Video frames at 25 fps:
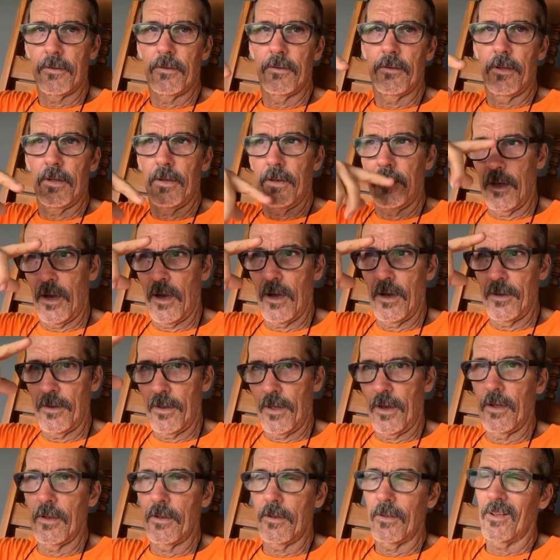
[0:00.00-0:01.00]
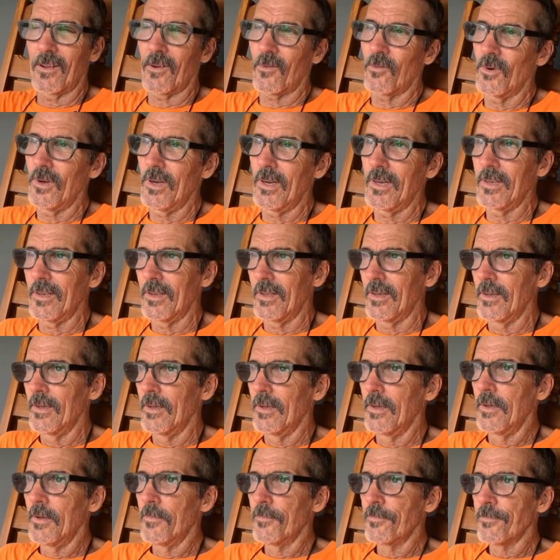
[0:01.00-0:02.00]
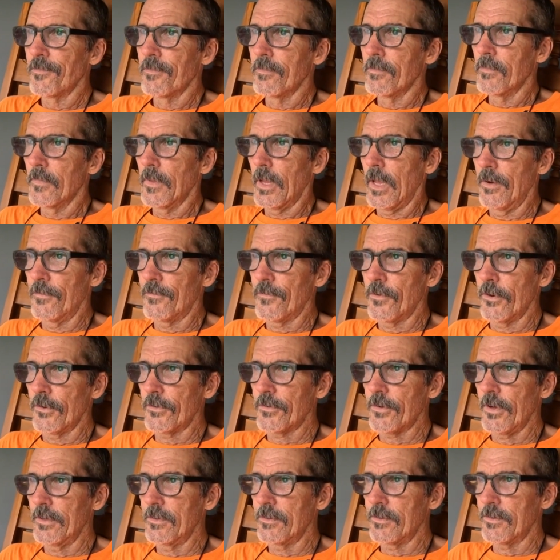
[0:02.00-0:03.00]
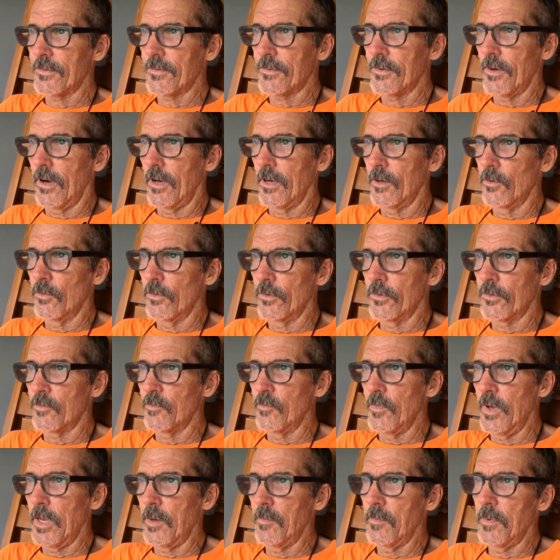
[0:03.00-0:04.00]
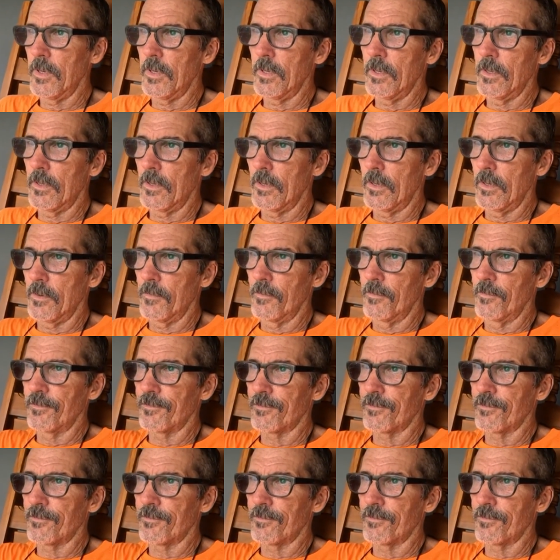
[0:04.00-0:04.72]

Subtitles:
and then not, like what? At first I just thought it was maybe the